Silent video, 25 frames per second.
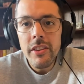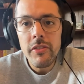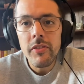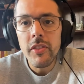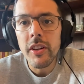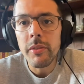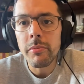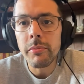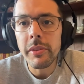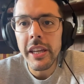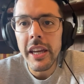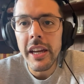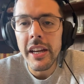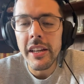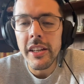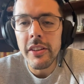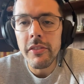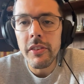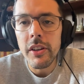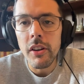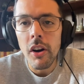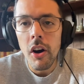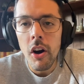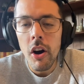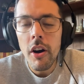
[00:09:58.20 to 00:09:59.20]
of them can't
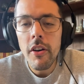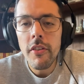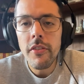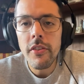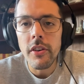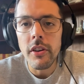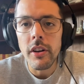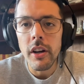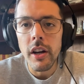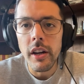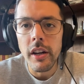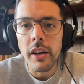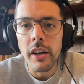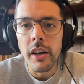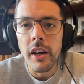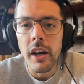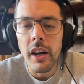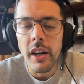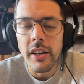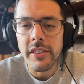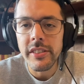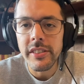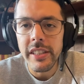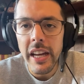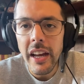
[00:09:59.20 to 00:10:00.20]
even offer
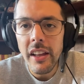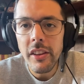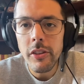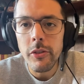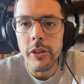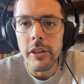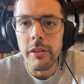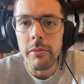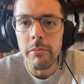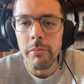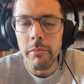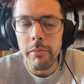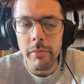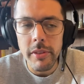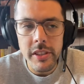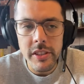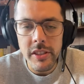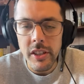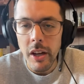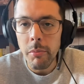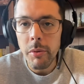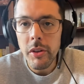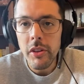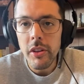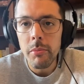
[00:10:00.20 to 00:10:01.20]
a salary.
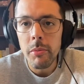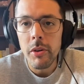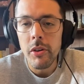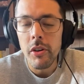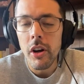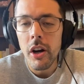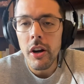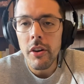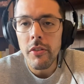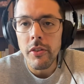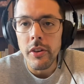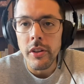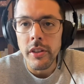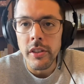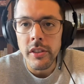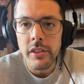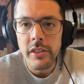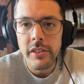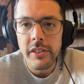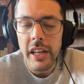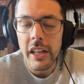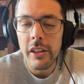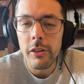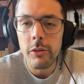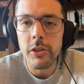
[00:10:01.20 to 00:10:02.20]
Some of them are offering
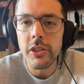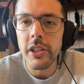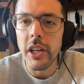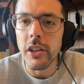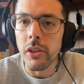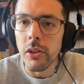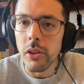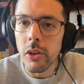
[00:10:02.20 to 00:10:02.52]
salaries that are